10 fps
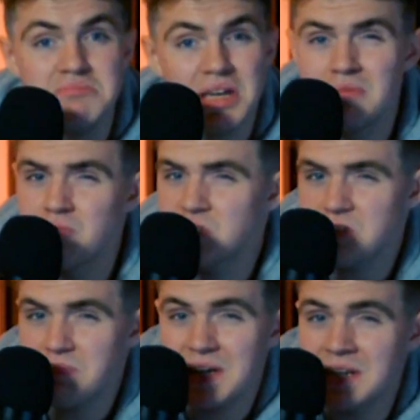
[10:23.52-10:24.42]
Maybe we
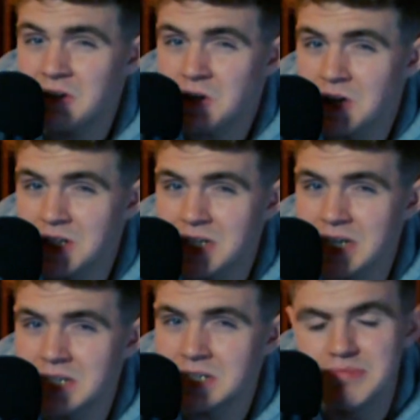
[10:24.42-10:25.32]
should ban alcohol
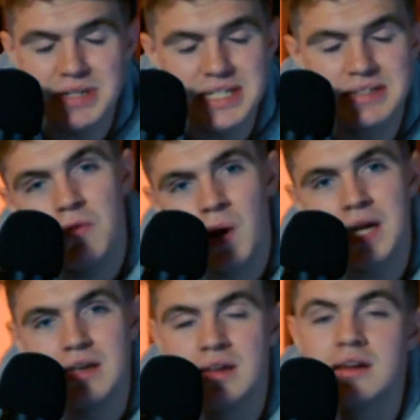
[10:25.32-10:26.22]
again? But, oh
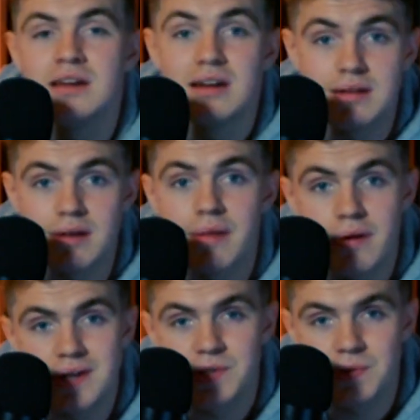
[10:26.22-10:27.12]
wait. Another
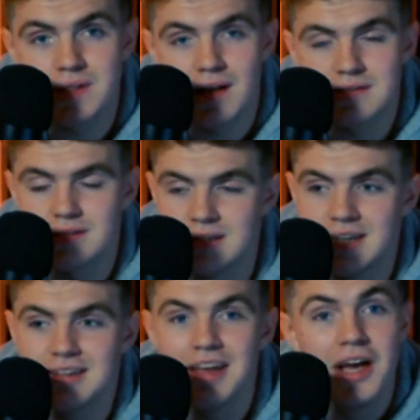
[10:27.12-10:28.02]
history lesson.
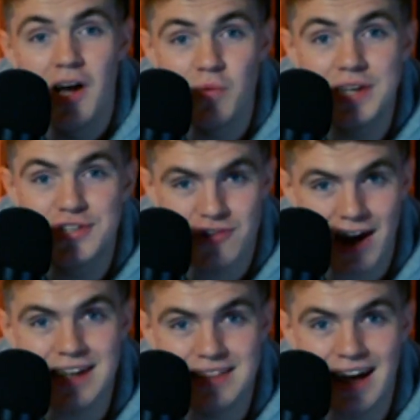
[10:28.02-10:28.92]
We
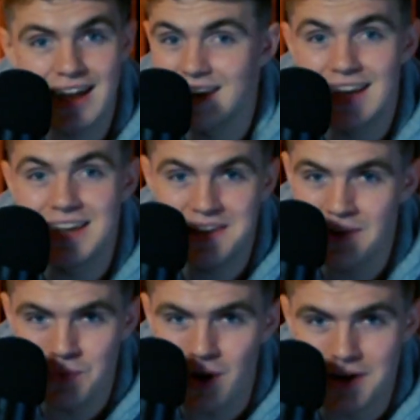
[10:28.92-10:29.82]
tried that and it
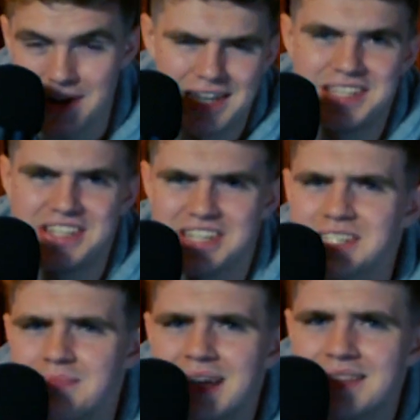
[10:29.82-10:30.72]
didn't work. It
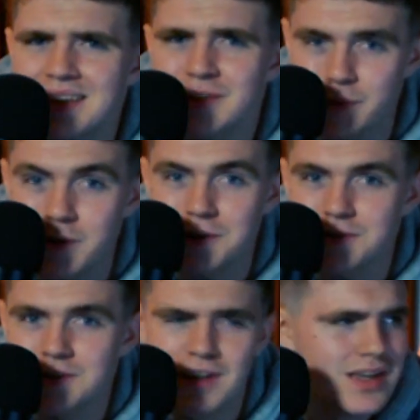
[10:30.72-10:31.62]
just made things
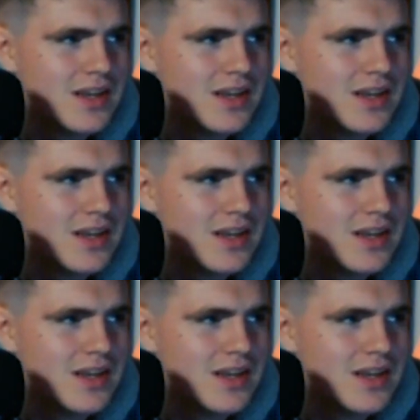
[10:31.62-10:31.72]
worse.